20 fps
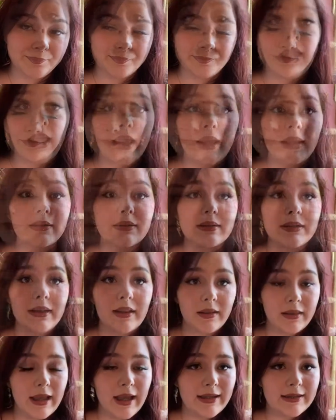And the
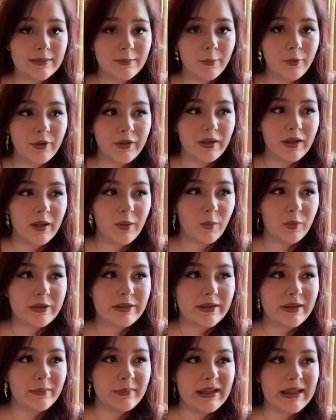last point I want
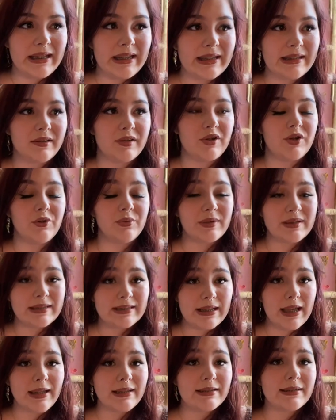to make is to
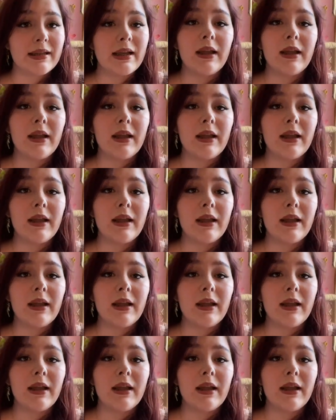set